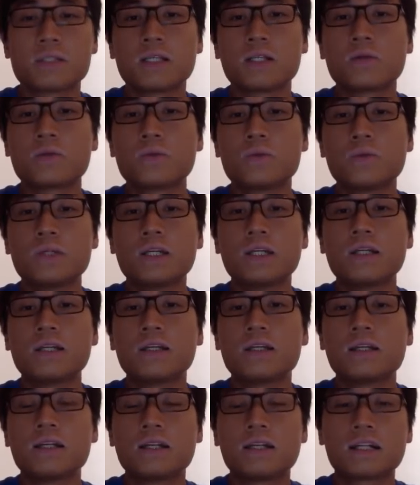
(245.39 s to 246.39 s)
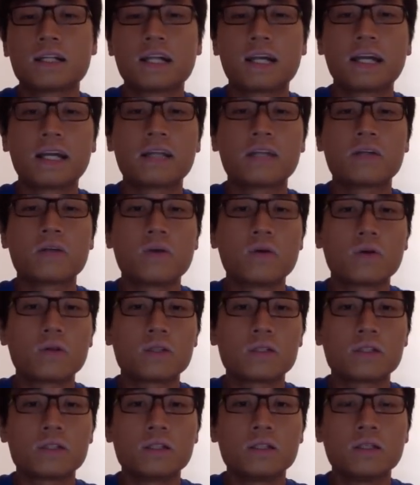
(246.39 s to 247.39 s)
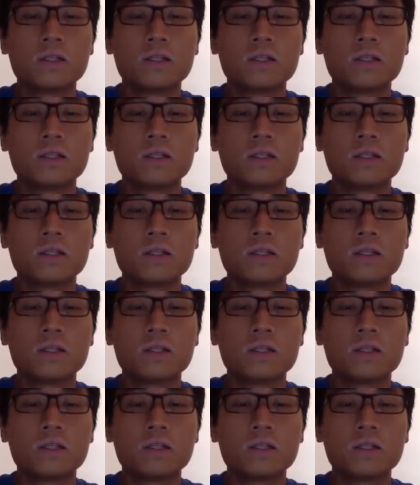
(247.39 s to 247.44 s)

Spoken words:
including clay court,